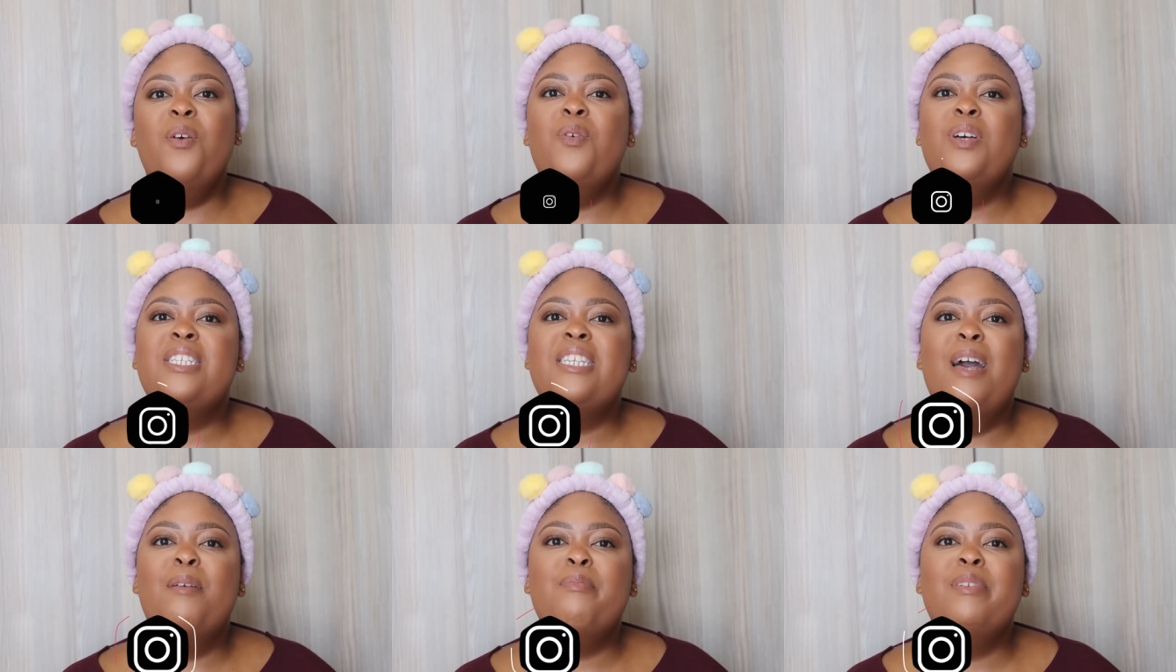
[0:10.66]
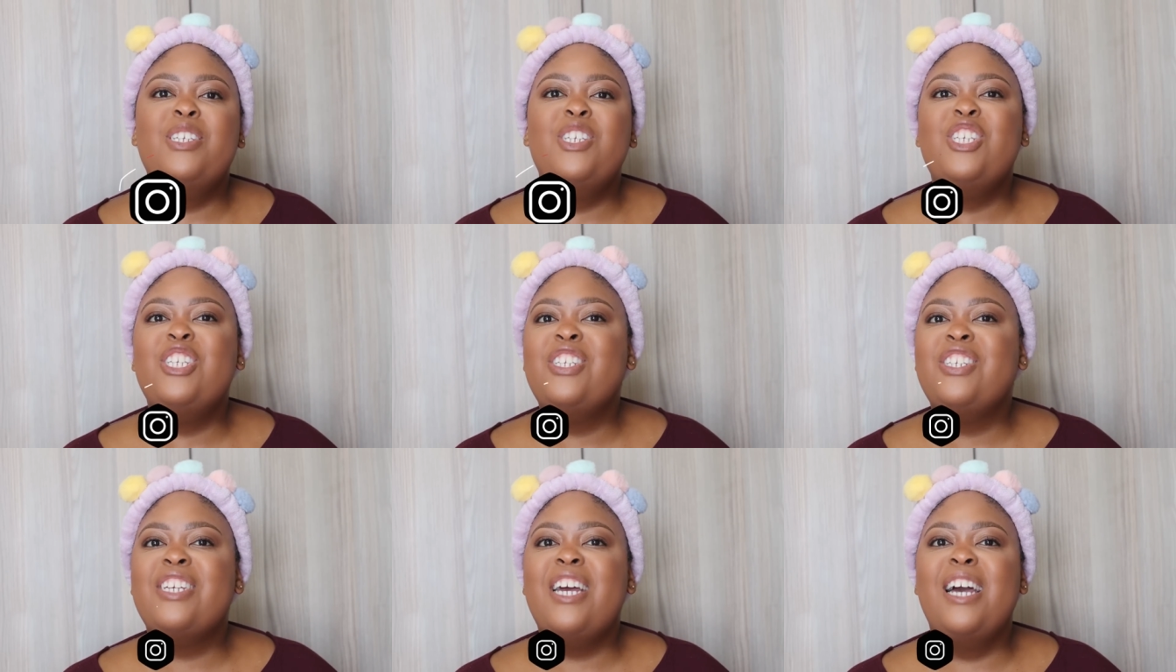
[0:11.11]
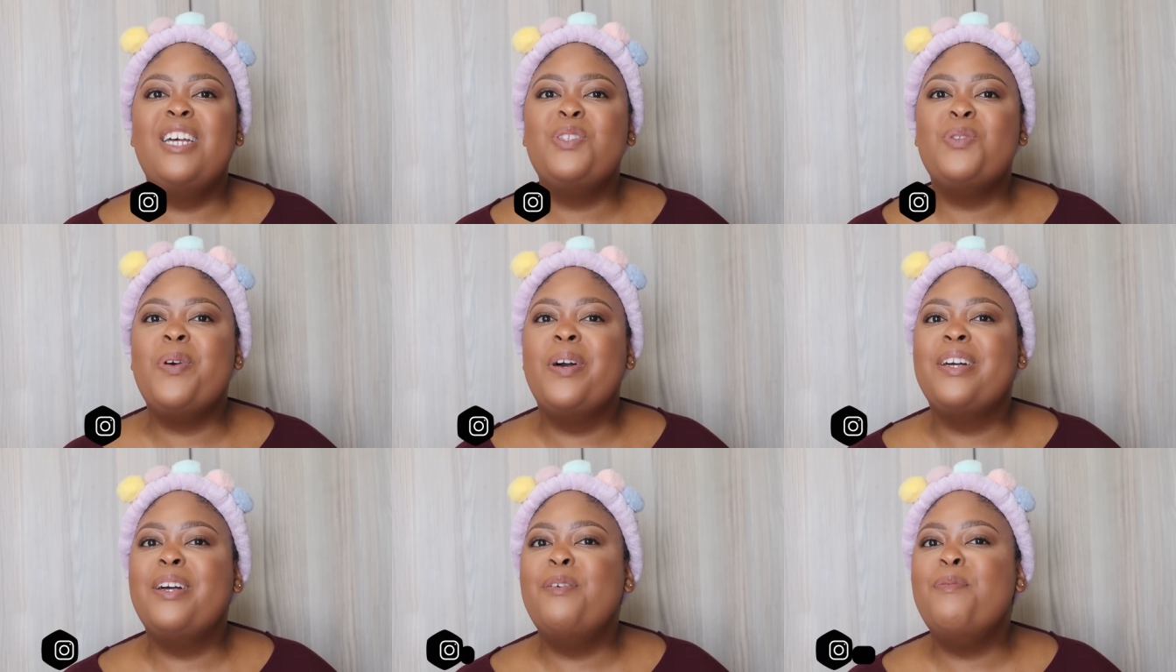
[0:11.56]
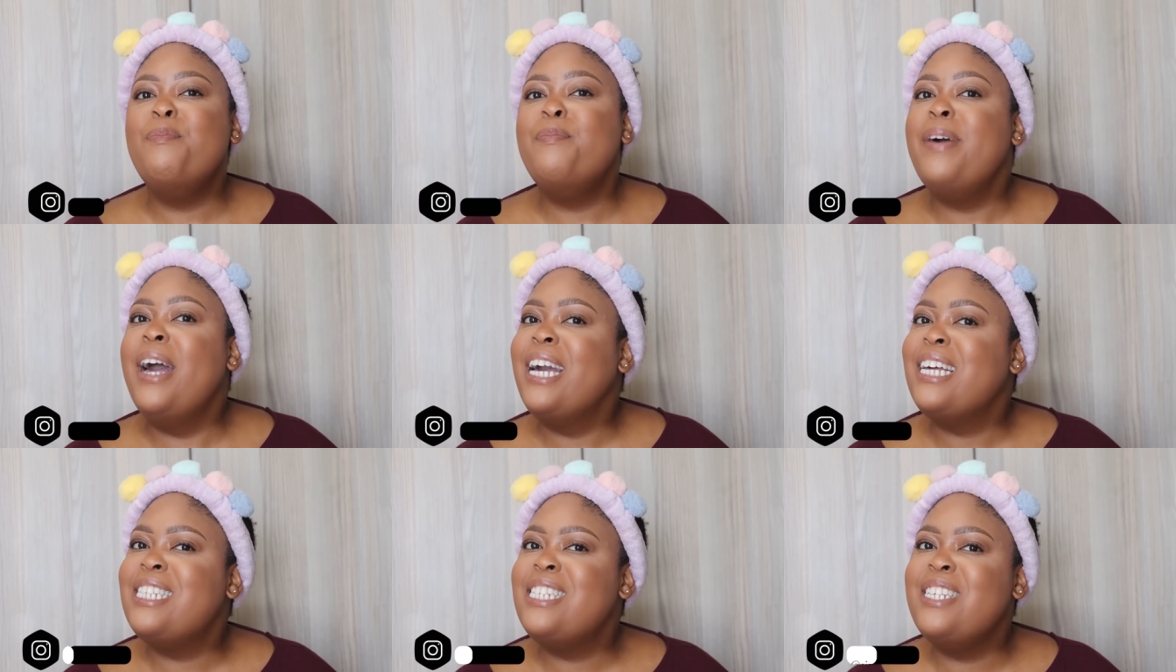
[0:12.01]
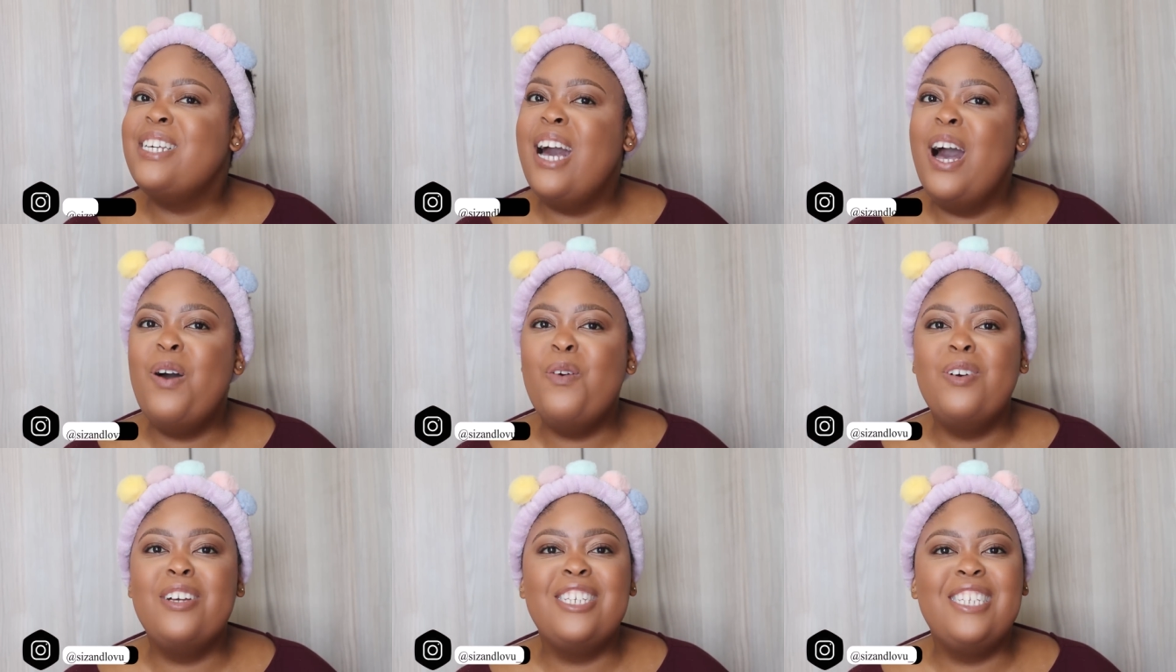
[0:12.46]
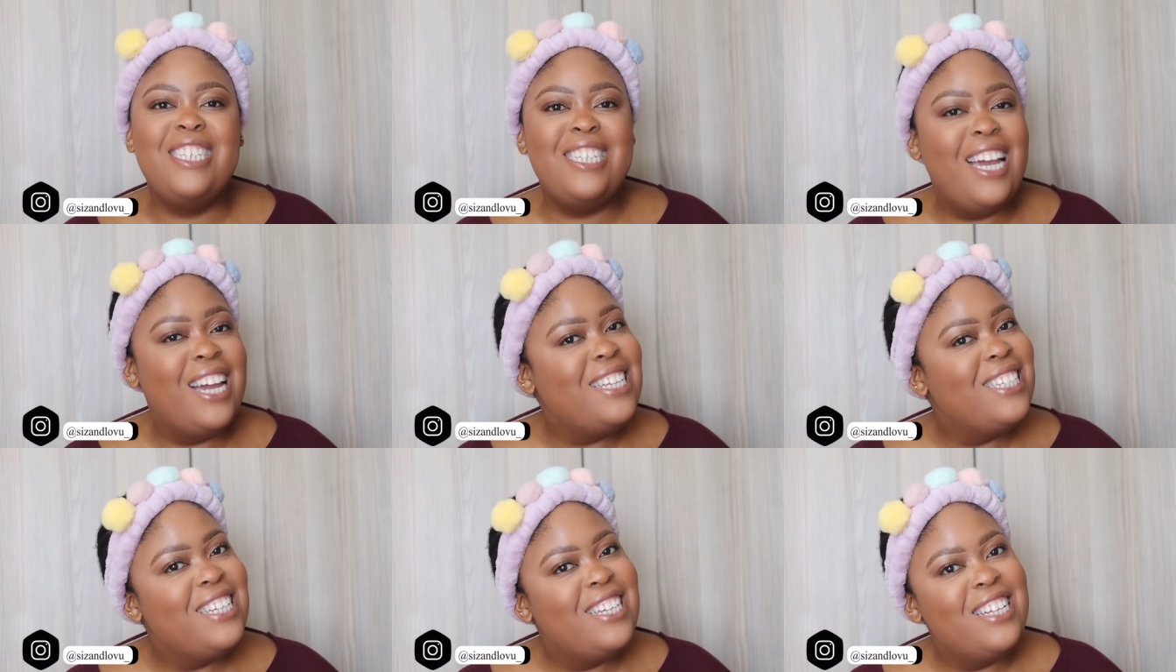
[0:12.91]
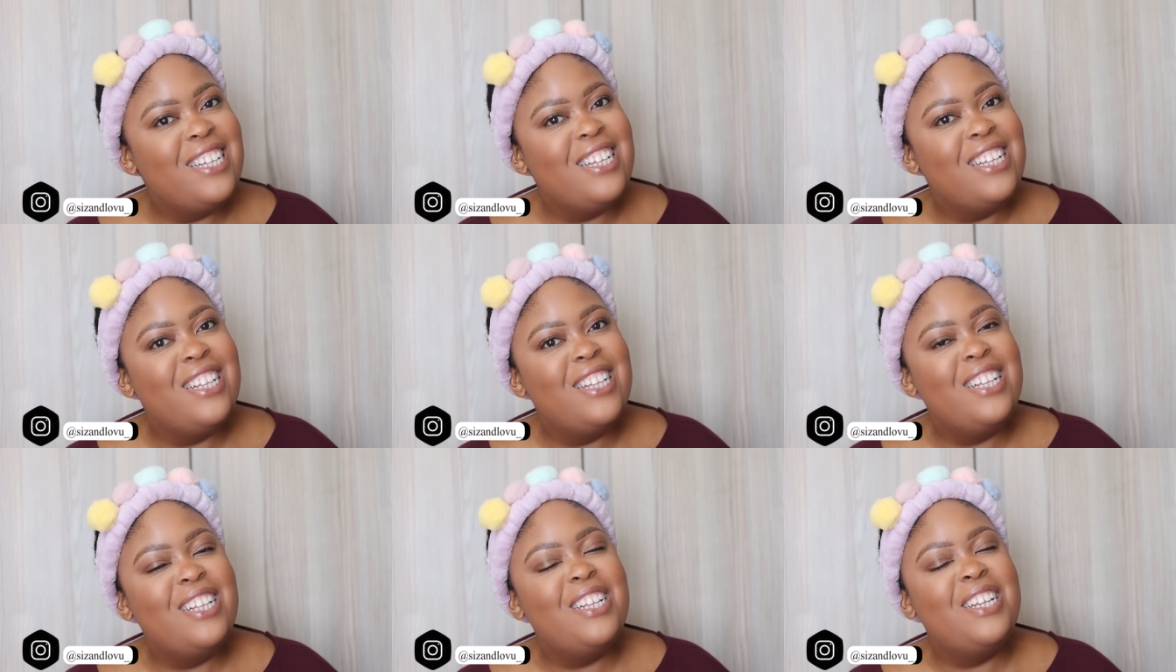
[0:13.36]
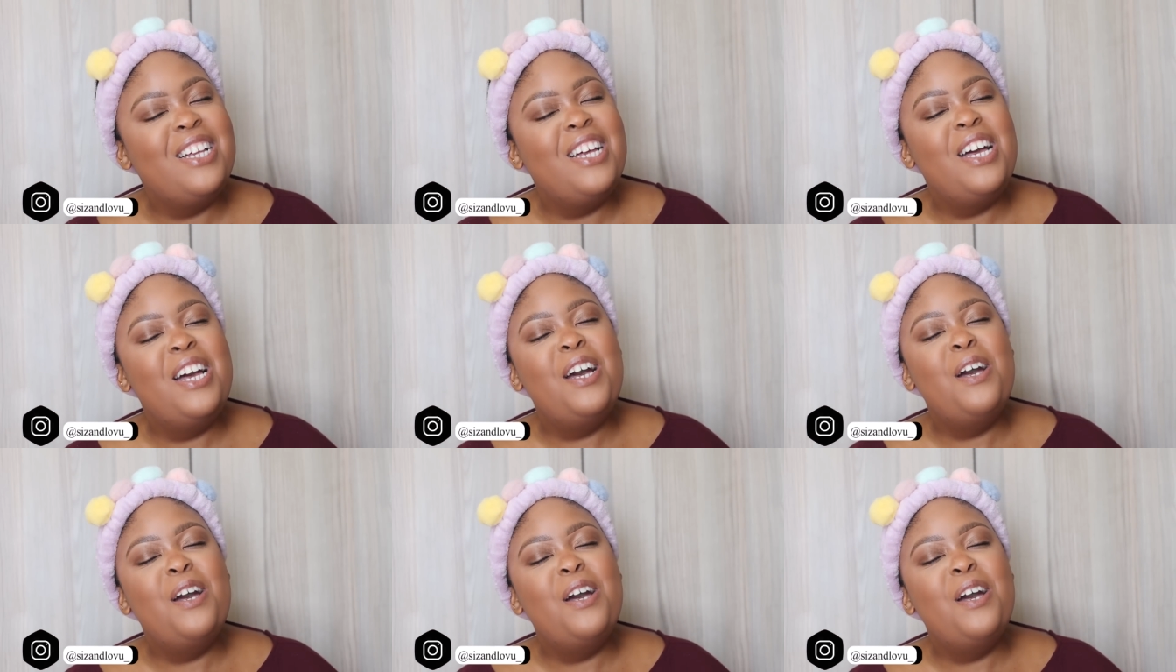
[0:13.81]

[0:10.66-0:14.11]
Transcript: what's happening Gentle Giants? Welcome back to our channel.